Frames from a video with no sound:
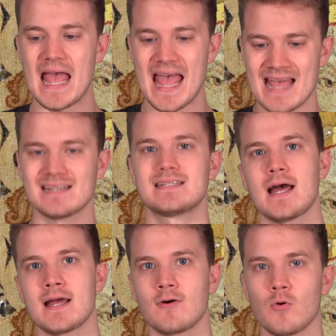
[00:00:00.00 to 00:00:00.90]

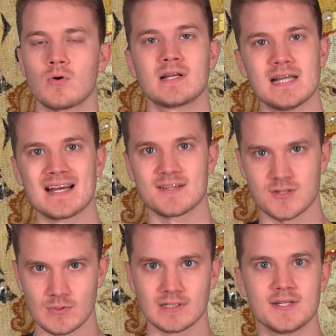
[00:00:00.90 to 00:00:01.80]

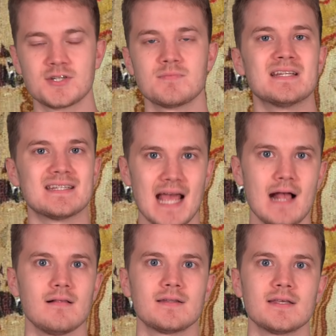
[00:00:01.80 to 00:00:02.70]
anti-organized religion
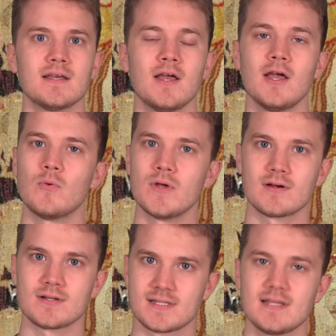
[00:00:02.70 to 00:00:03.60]
mentality we
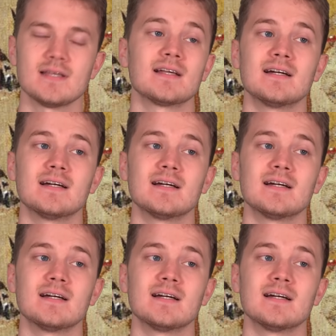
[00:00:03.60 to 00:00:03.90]
are seeing.